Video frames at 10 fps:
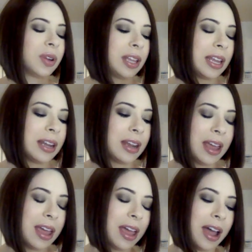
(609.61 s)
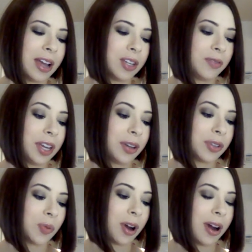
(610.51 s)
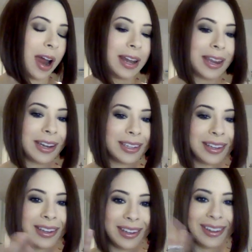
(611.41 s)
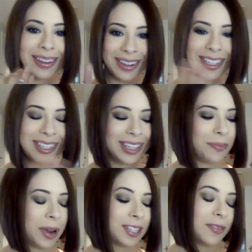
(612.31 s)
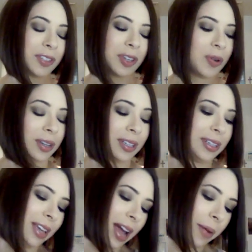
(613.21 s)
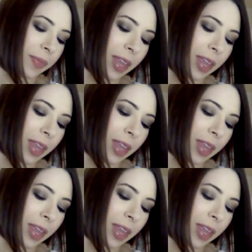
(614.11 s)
And then I do videos where I need to see myself. So, yeah.